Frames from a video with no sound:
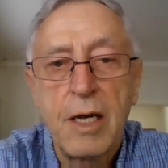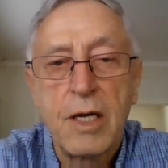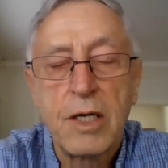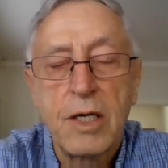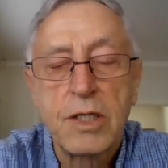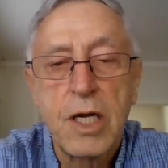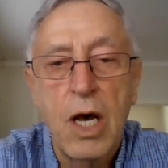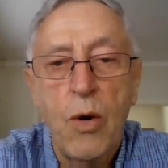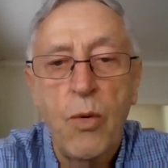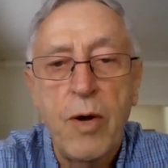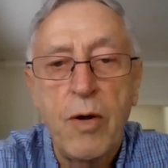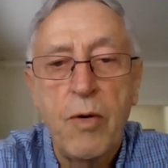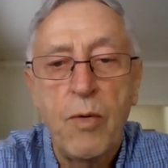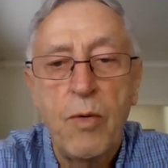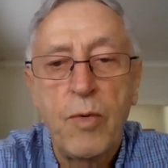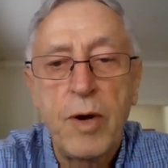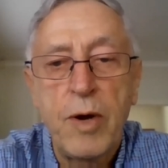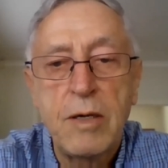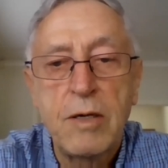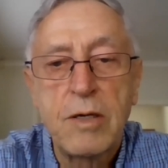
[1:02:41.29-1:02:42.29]
So
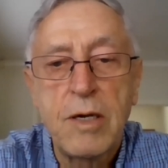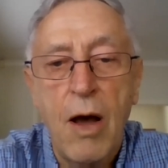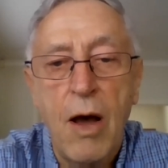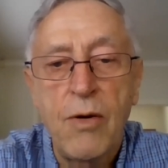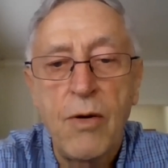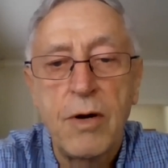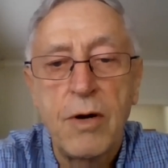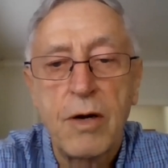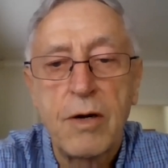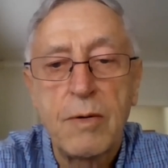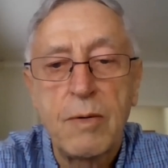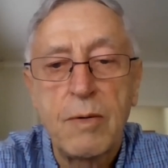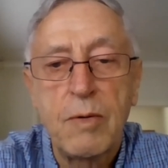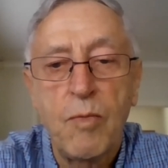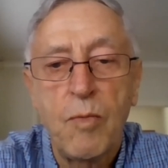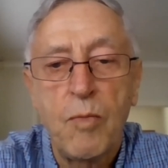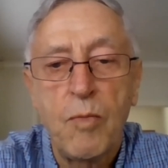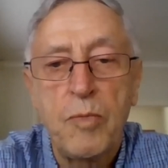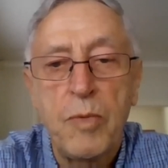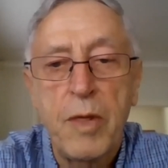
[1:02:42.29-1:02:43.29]
we don't
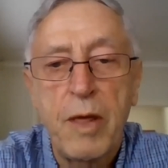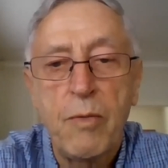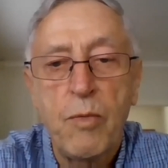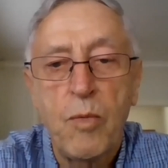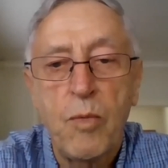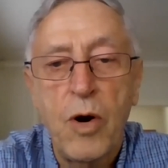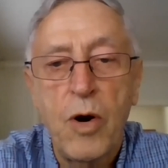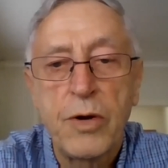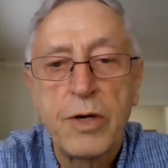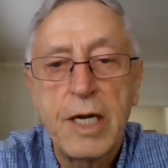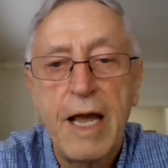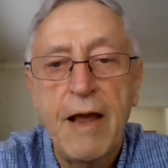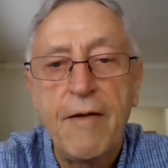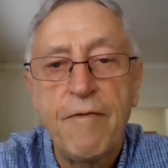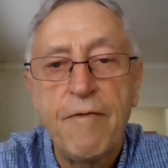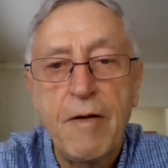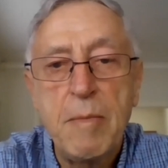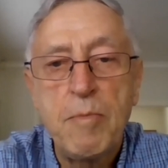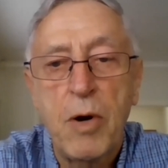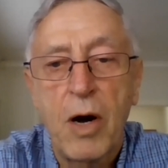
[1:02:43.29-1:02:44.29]
want
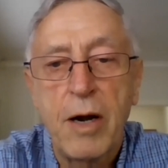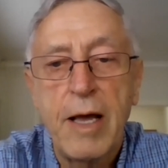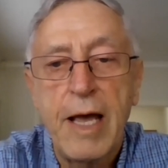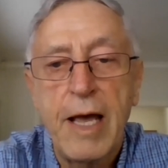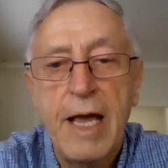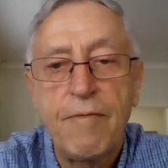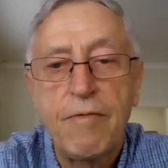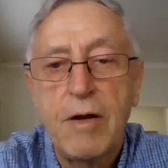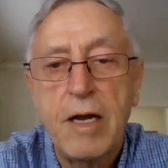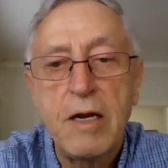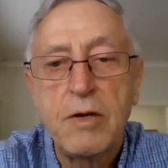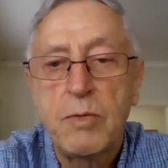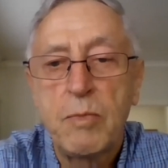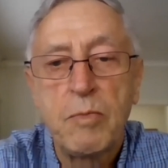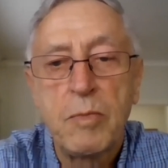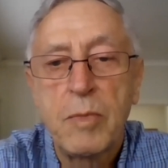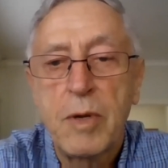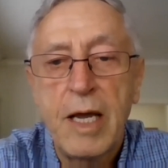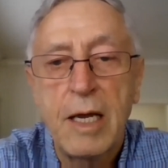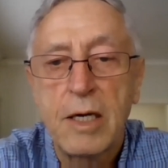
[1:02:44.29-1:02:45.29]
every
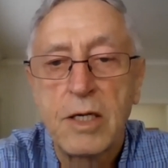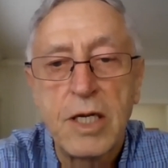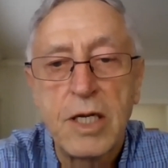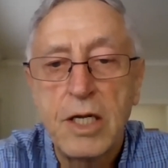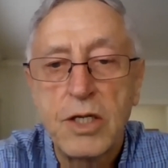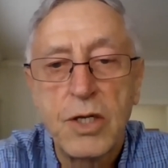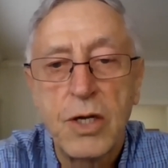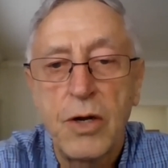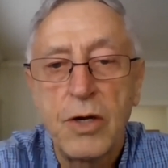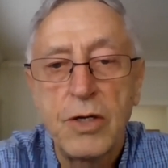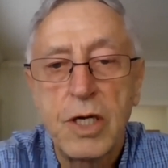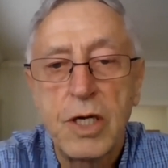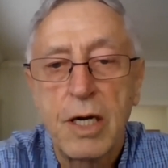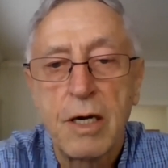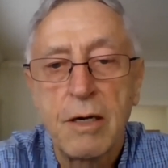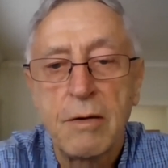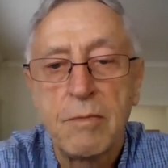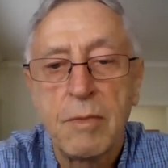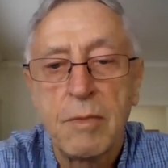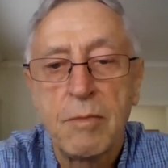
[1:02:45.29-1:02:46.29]
ENT
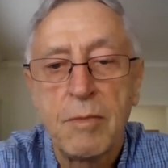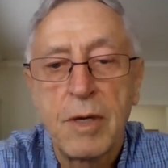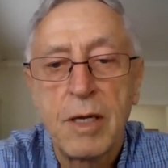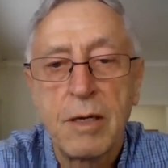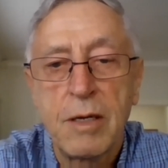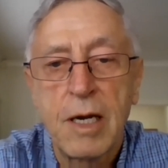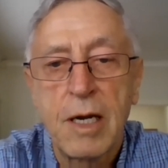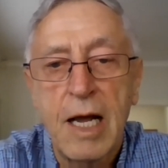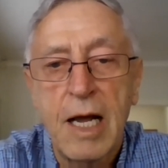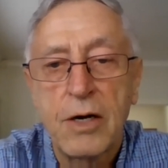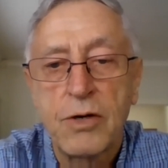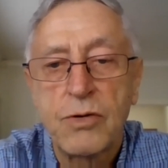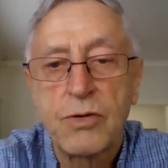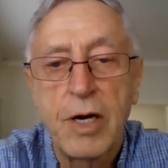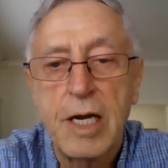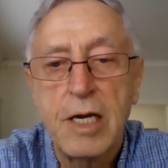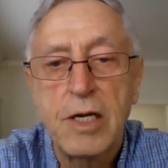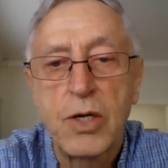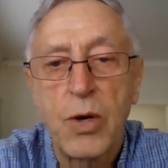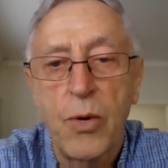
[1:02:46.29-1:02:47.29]
surgeon in the
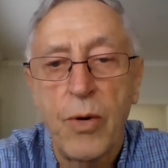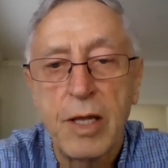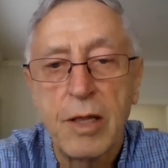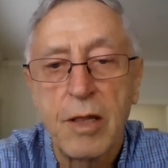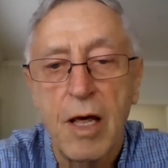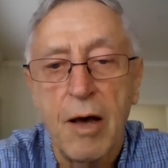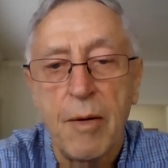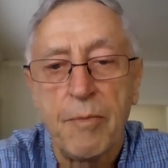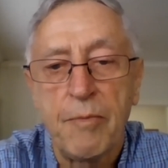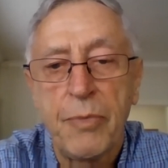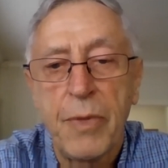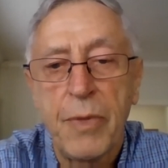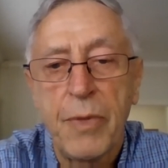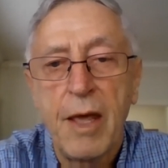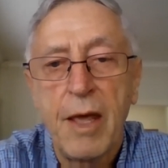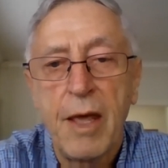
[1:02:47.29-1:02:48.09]
country doing them